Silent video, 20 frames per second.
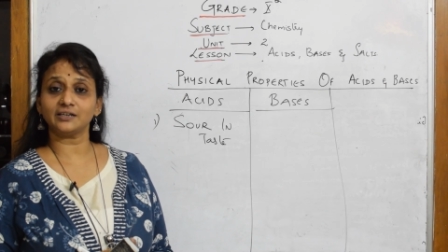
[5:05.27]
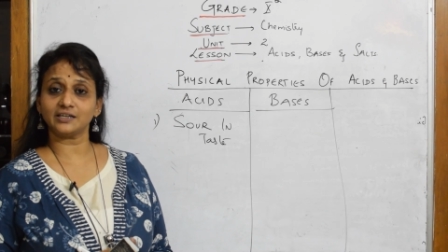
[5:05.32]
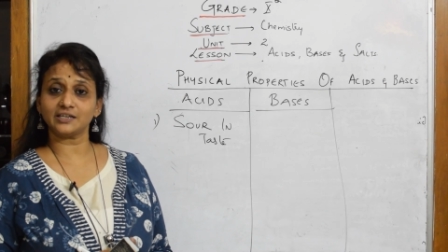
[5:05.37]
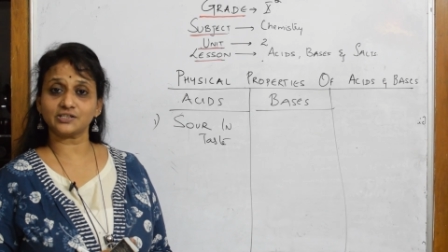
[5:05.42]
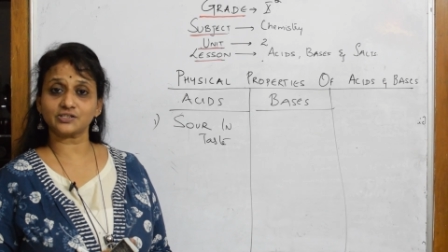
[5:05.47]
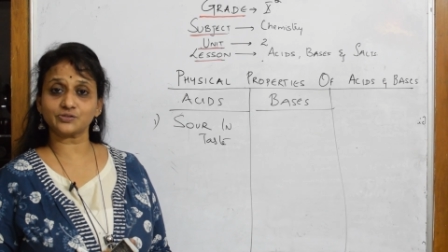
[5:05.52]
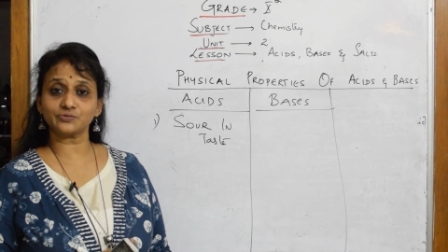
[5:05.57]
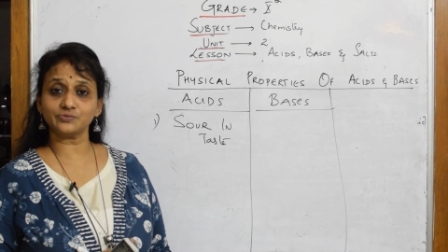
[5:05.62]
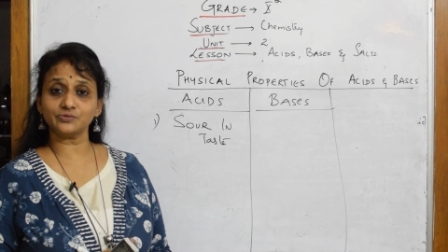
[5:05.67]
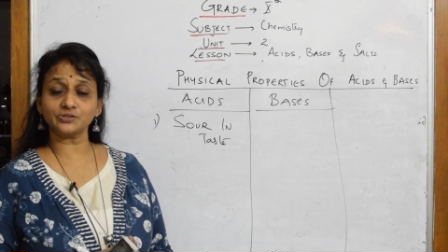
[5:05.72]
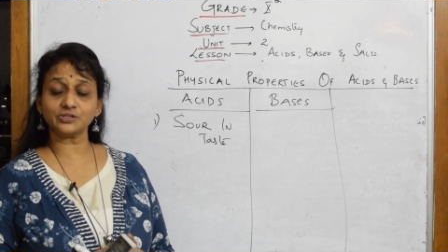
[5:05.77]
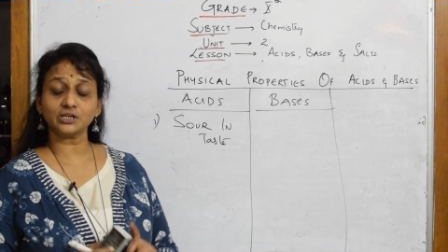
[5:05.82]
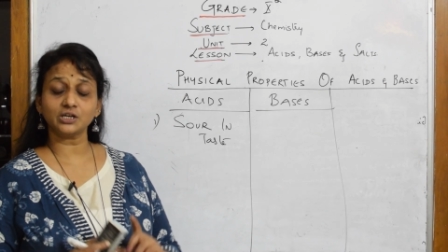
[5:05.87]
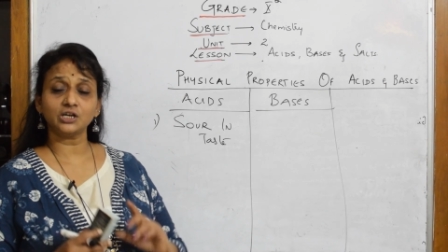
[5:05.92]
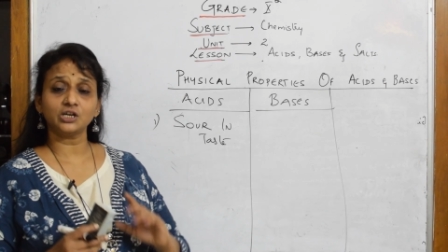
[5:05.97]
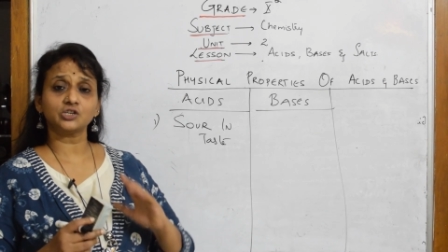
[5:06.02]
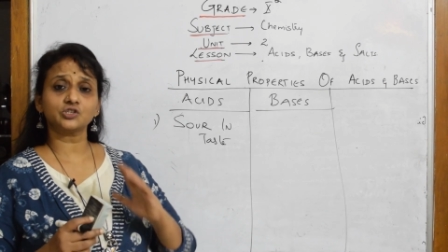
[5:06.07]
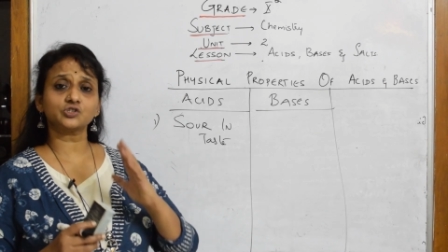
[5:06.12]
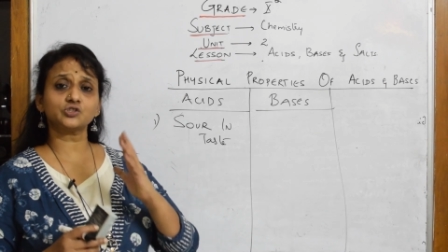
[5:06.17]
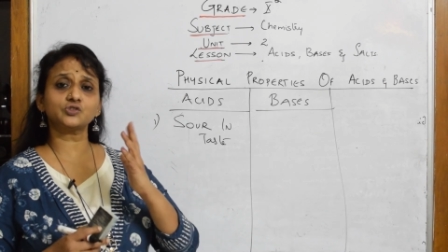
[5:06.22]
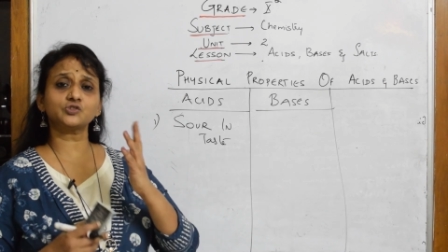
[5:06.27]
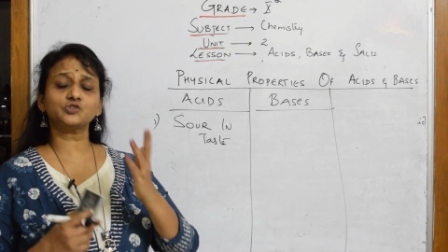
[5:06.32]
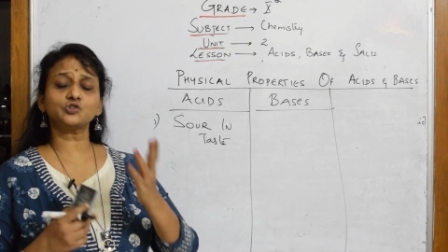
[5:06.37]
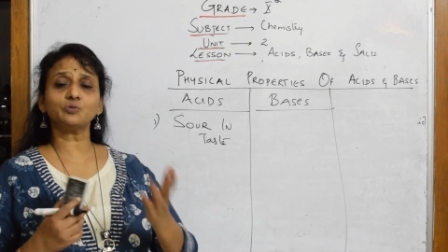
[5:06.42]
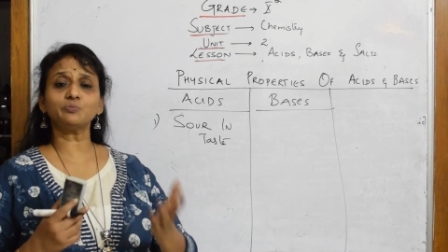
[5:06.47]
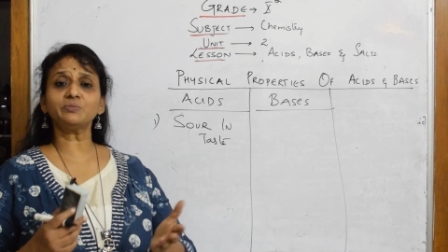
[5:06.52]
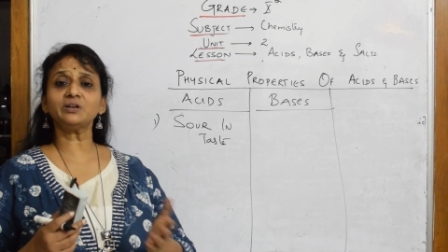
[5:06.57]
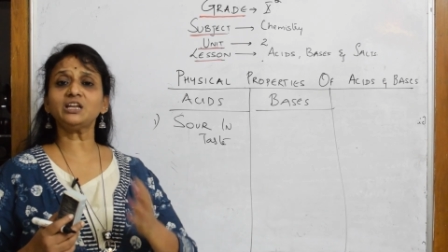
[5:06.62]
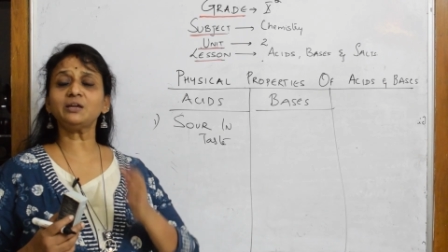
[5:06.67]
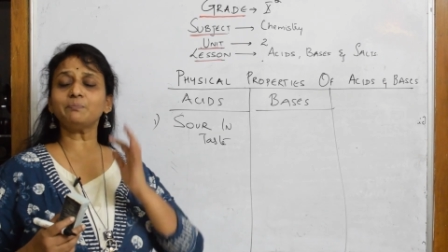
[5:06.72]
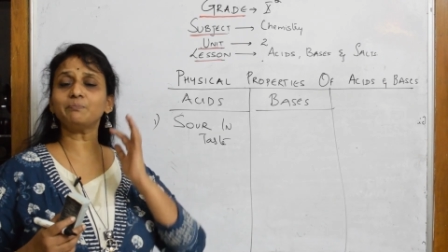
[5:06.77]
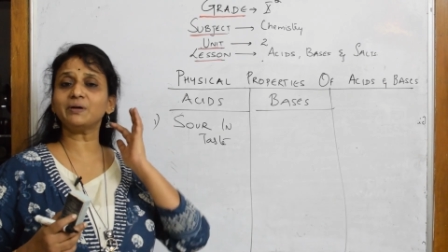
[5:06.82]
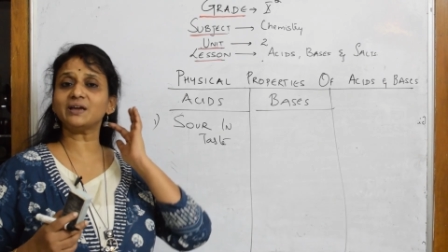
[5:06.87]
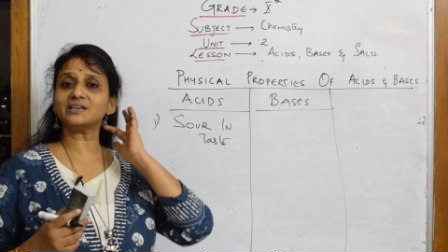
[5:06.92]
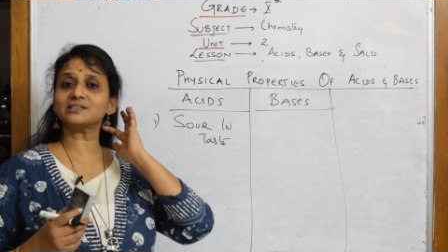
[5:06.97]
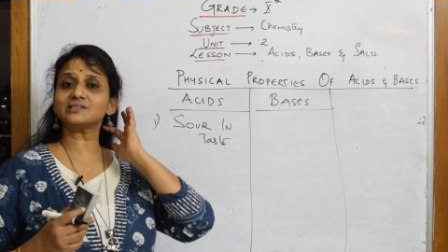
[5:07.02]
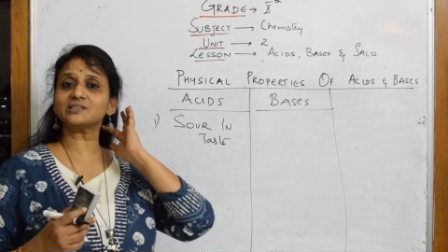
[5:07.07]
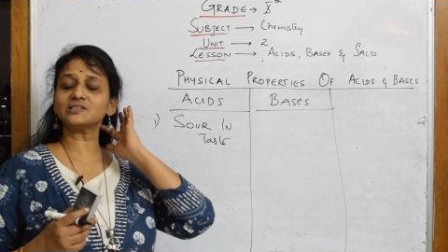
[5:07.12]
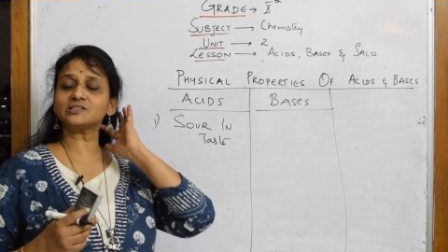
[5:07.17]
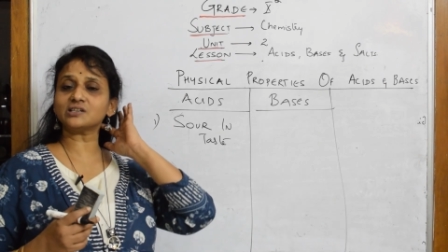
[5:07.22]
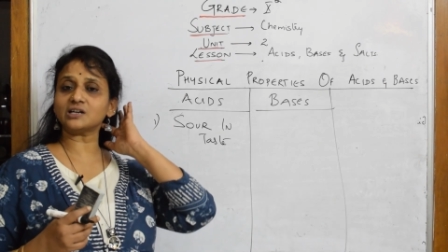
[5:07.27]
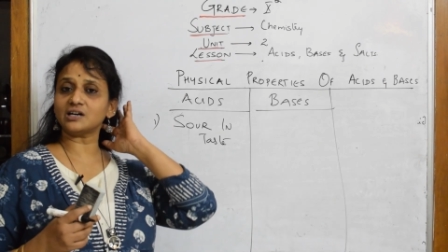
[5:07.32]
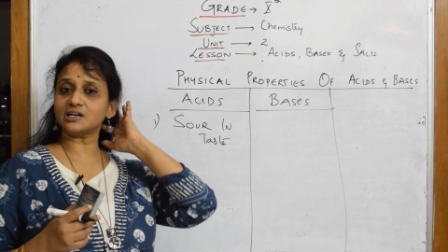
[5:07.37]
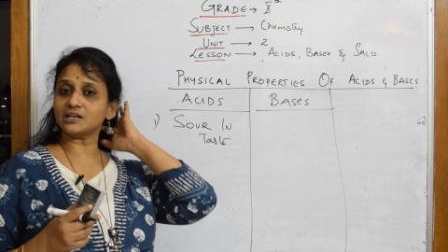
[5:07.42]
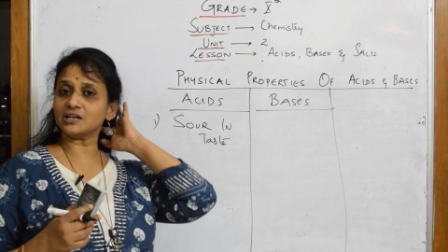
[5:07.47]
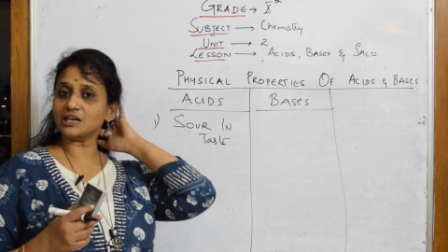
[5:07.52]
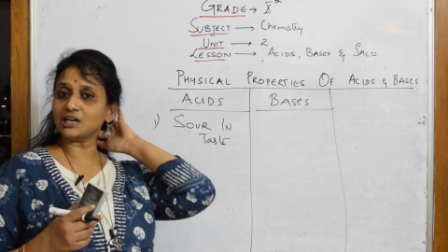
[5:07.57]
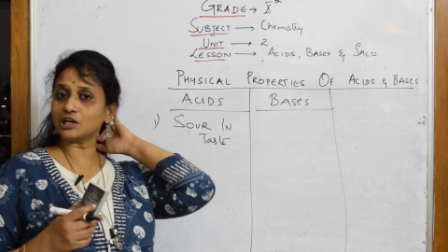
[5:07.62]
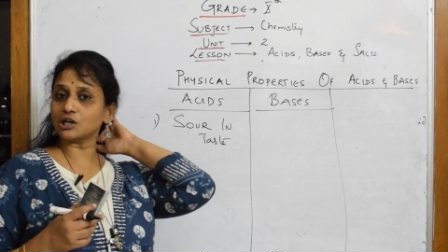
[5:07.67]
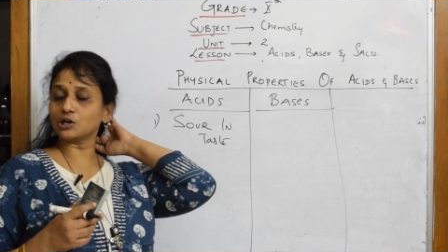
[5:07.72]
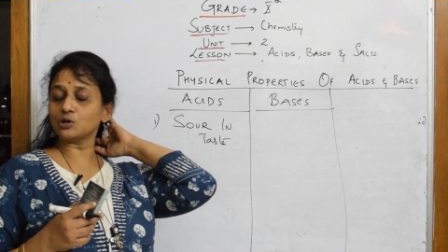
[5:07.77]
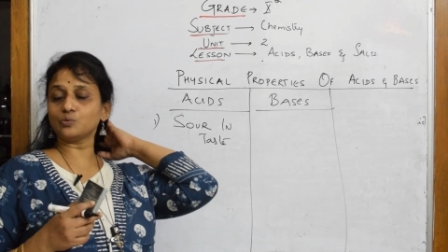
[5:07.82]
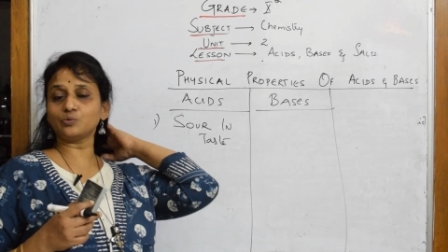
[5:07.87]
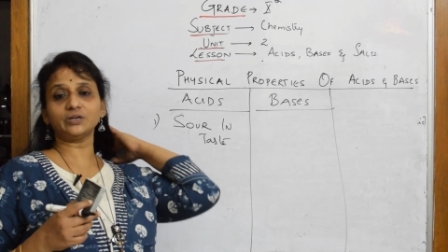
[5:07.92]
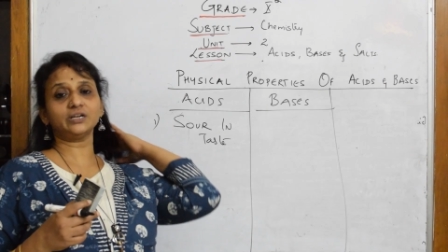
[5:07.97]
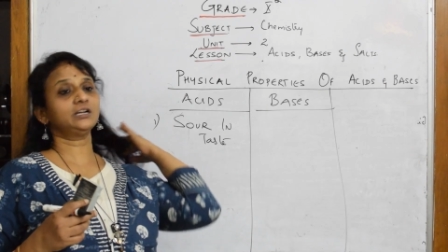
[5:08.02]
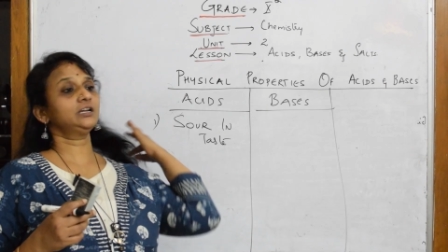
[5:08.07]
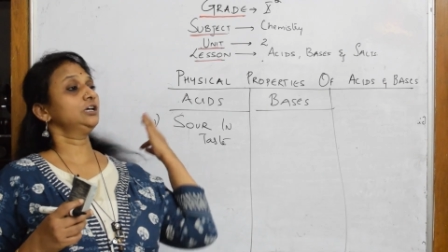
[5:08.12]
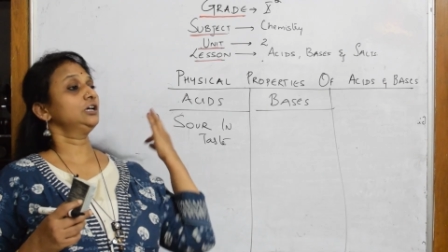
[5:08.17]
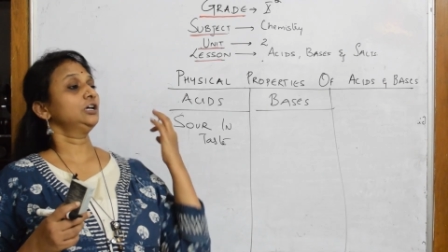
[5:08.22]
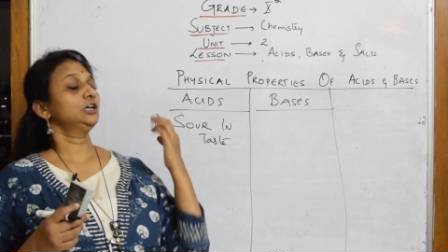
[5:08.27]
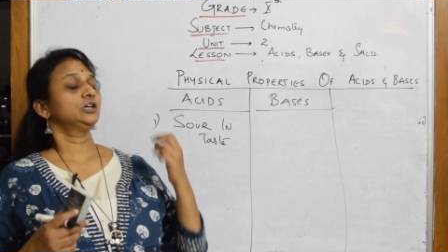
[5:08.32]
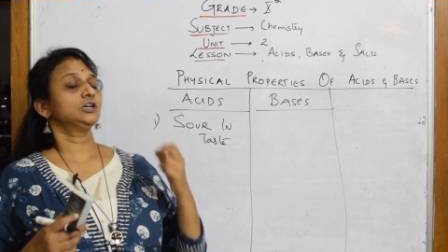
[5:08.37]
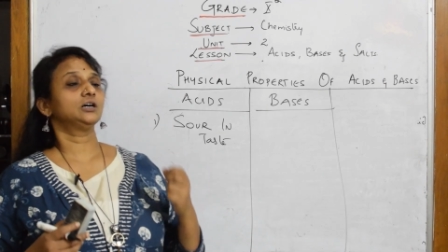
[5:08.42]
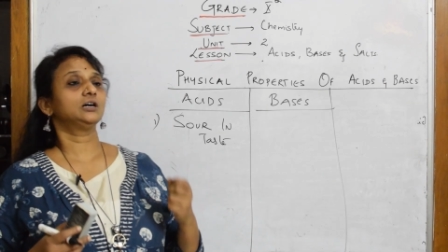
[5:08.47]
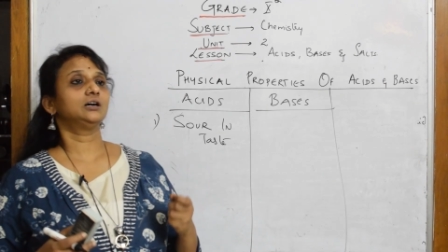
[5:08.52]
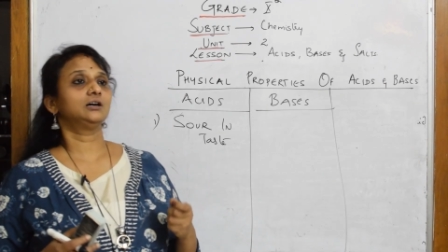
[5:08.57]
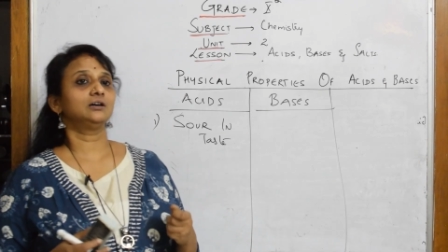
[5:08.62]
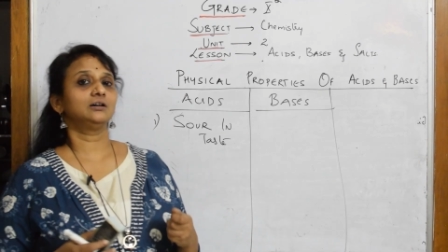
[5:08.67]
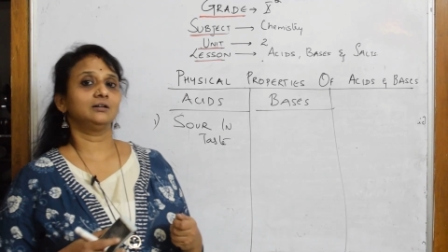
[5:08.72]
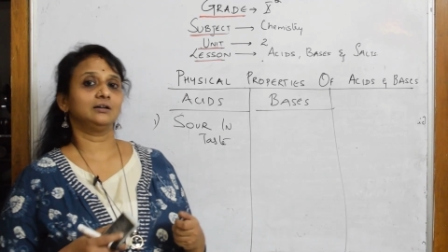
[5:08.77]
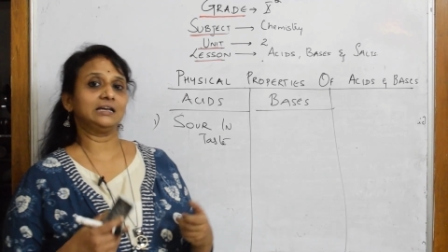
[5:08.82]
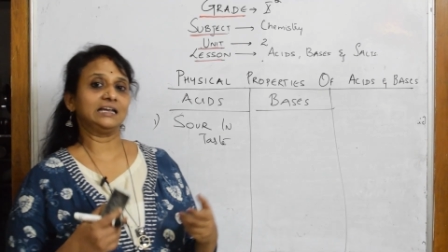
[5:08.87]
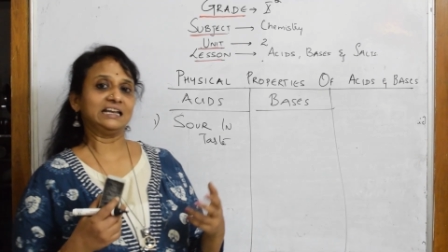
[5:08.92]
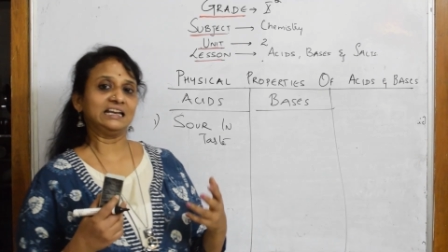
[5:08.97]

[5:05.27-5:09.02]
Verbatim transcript: yes students so so many bases are included uh,